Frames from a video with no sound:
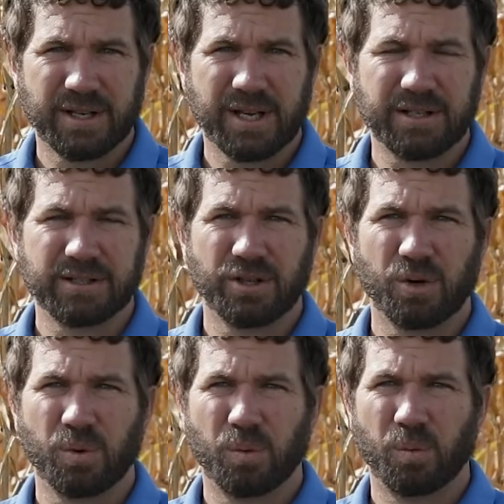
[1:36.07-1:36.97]
And
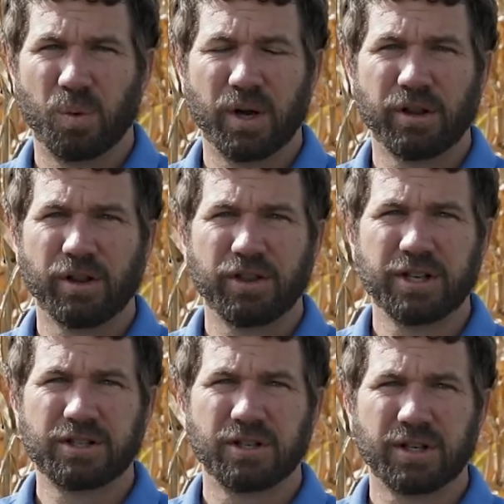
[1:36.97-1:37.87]
so one of the
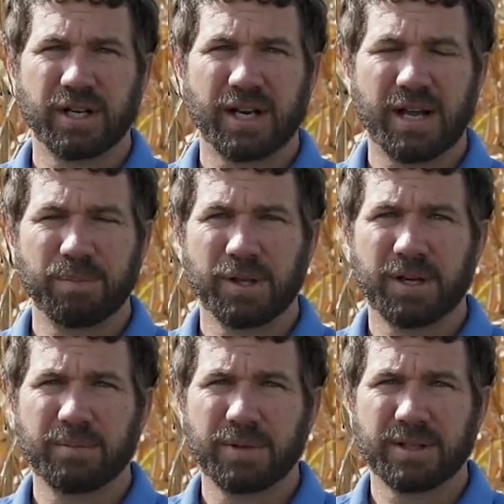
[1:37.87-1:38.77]
things you're looking at
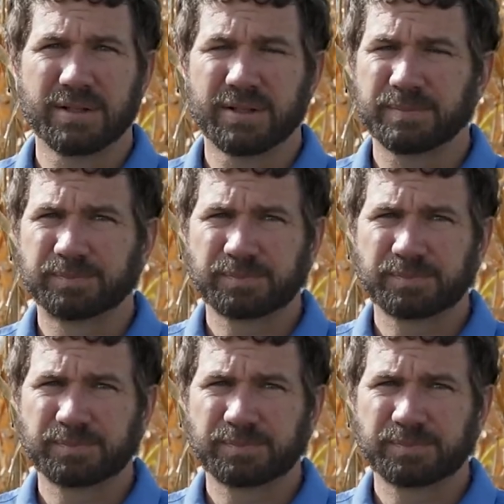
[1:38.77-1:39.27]
IPM is